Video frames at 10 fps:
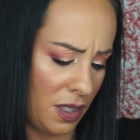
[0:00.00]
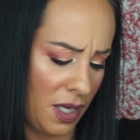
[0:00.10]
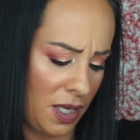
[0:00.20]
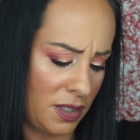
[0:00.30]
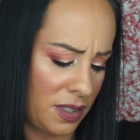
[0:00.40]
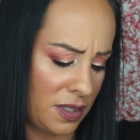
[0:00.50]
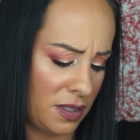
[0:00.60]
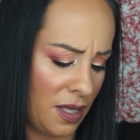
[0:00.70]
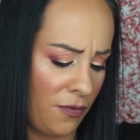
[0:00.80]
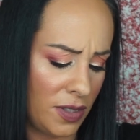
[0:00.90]
If
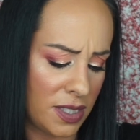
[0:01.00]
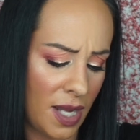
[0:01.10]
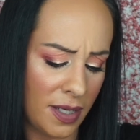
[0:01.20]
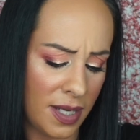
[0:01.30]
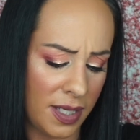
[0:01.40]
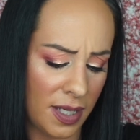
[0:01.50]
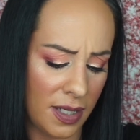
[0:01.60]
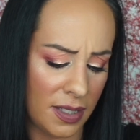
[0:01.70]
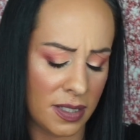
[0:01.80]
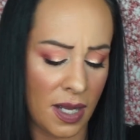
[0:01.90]
it's not naked,
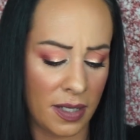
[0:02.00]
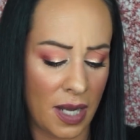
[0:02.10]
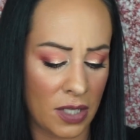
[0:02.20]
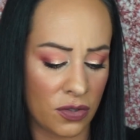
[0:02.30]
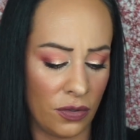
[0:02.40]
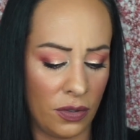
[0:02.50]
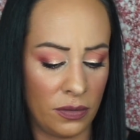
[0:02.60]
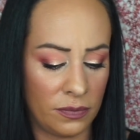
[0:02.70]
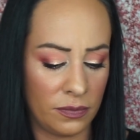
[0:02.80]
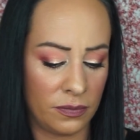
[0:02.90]
it's not natural.
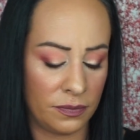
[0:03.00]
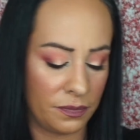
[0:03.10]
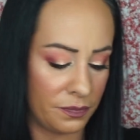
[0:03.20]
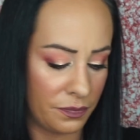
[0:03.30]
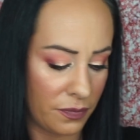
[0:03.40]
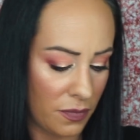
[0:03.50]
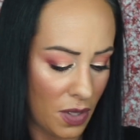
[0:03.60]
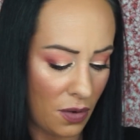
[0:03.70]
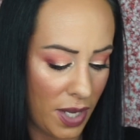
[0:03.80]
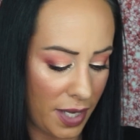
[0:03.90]

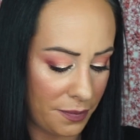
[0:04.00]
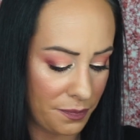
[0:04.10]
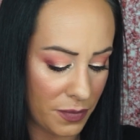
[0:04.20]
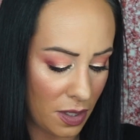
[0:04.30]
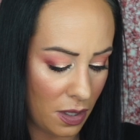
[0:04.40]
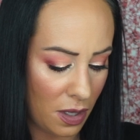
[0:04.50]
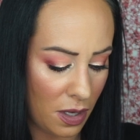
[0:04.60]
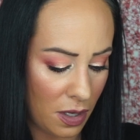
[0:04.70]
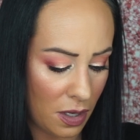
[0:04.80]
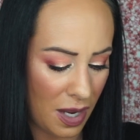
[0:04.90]
Okay,
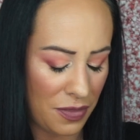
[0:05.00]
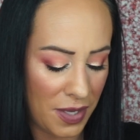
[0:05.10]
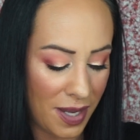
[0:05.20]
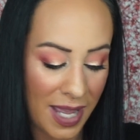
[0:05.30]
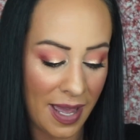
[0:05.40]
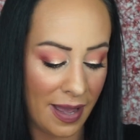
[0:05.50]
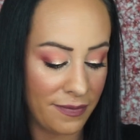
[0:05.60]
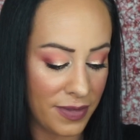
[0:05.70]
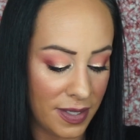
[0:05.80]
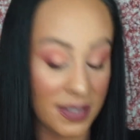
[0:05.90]
I think I
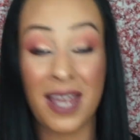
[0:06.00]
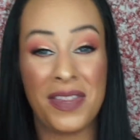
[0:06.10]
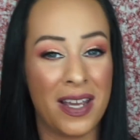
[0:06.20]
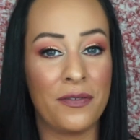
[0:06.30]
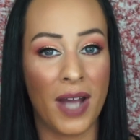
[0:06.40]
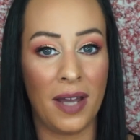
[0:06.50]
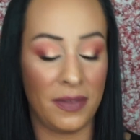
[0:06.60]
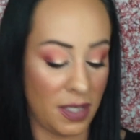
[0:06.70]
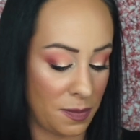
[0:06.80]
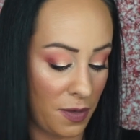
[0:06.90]
have these. I think I've gotten
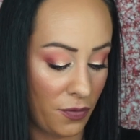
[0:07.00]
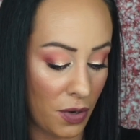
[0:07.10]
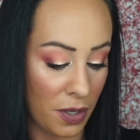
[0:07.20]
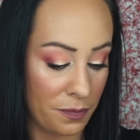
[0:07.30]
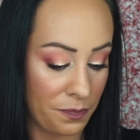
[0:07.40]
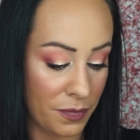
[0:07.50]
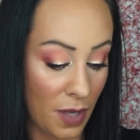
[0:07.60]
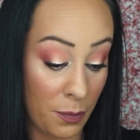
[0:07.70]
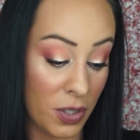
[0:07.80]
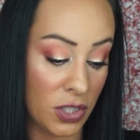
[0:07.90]
these before.
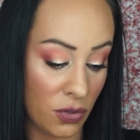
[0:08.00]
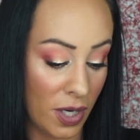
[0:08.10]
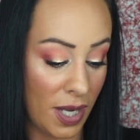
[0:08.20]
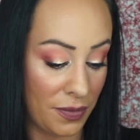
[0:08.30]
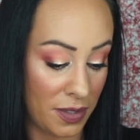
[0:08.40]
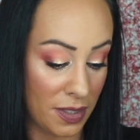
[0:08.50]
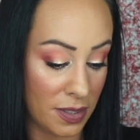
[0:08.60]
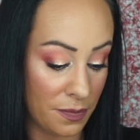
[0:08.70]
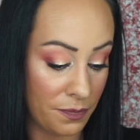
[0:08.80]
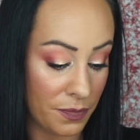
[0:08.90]
I'm pretty sure I got
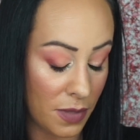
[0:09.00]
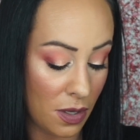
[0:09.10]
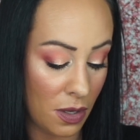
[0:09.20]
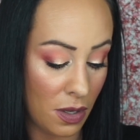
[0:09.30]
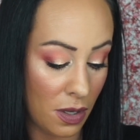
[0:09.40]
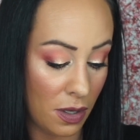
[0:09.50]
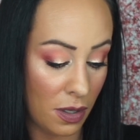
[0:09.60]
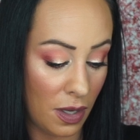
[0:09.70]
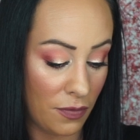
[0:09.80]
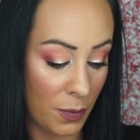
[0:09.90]
these,
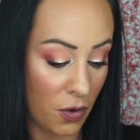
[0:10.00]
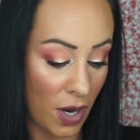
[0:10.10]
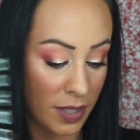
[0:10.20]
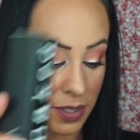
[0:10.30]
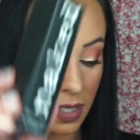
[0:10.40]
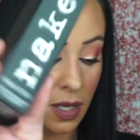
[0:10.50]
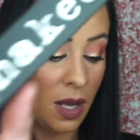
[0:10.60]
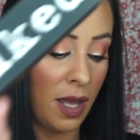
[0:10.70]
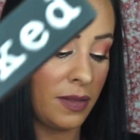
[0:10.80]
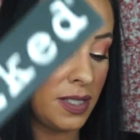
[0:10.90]
if I'm correct.
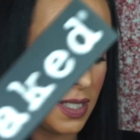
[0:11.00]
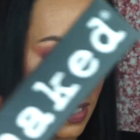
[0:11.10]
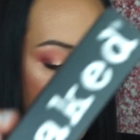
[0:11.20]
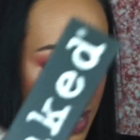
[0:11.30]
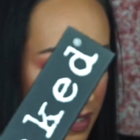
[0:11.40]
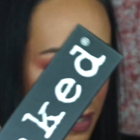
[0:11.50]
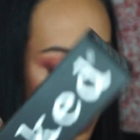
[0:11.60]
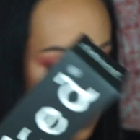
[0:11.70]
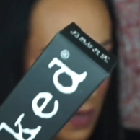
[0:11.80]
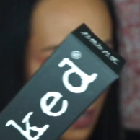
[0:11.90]
This is a Naked
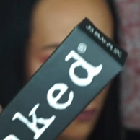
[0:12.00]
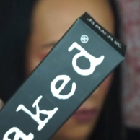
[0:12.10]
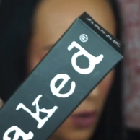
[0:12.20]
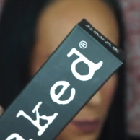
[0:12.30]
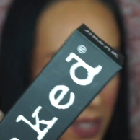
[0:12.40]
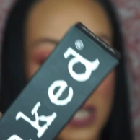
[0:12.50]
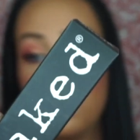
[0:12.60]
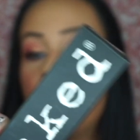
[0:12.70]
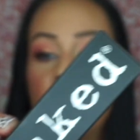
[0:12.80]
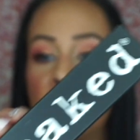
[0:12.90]
Cosmetics 4-piece
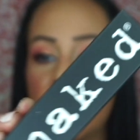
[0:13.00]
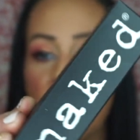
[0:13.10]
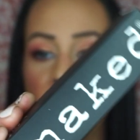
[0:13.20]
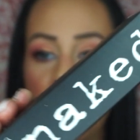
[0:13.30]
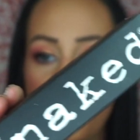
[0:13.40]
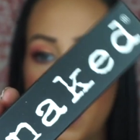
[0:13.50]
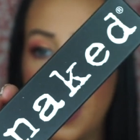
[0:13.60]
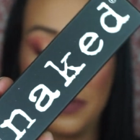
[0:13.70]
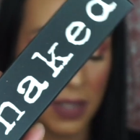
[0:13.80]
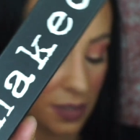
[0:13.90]
pigment set. Yep, I
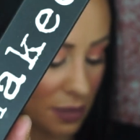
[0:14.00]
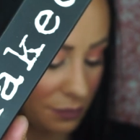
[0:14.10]
got these.